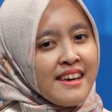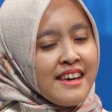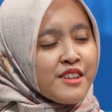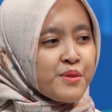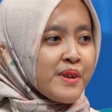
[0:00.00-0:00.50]

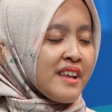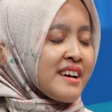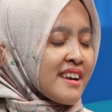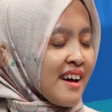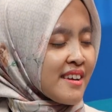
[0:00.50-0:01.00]
It's really
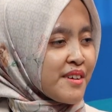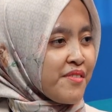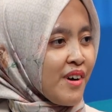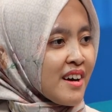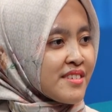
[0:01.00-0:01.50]
an honor
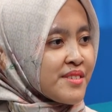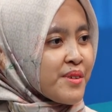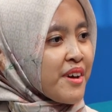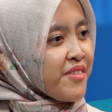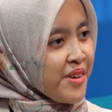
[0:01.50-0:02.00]
for us to
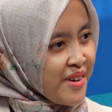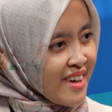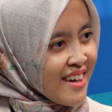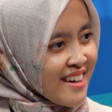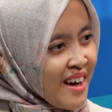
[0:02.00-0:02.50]
have you
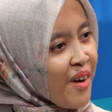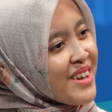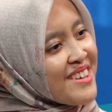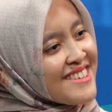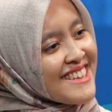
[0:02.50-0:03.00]
here. How are
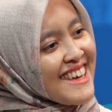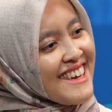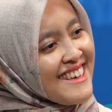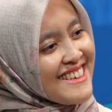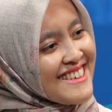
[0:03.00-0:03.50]
you today?